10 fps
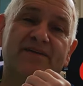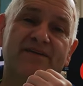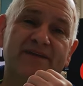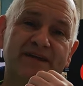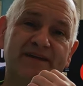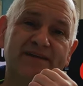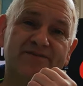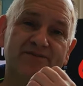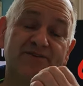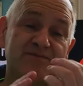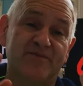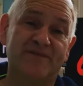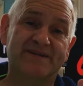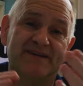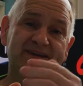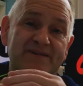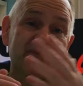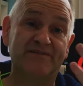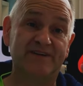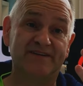the drone from unmanned tech. You can
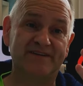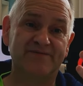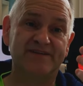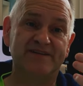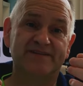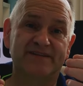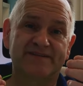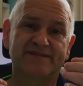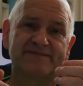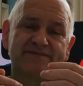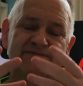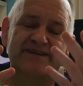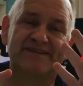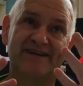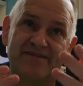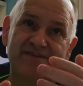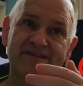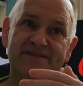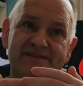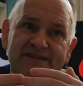buy virtually everything. They'll when I say
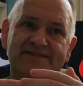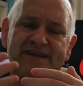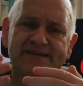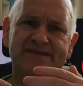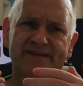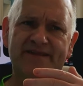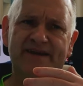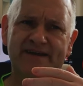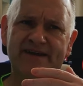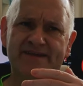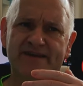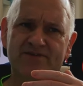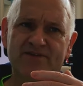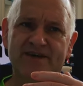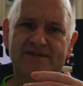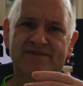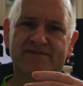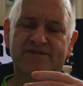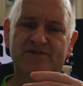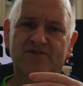everything, they still tend to sell the latest and greatest of
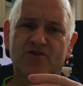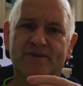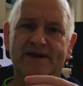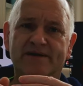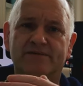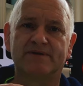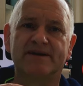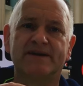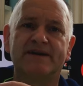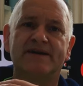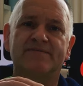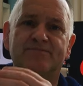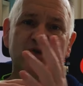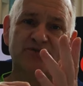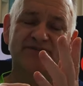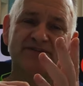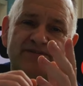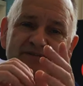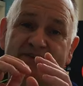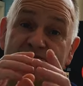stuff coming out. But
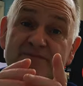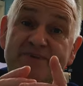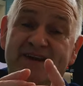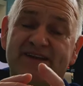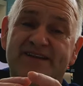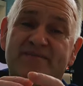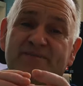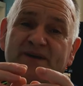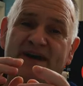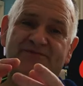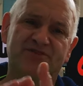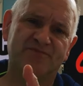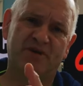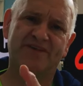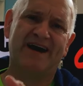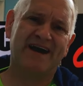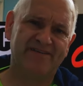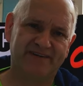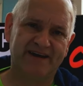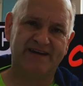to use a big example, I've just bought the
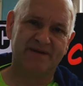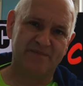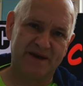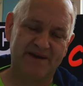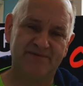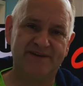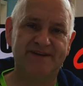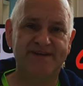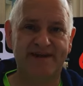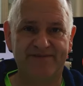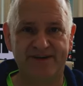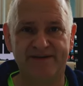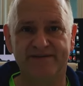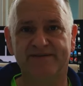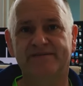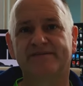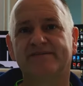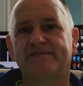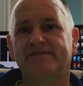iFlight Chimera 7 inch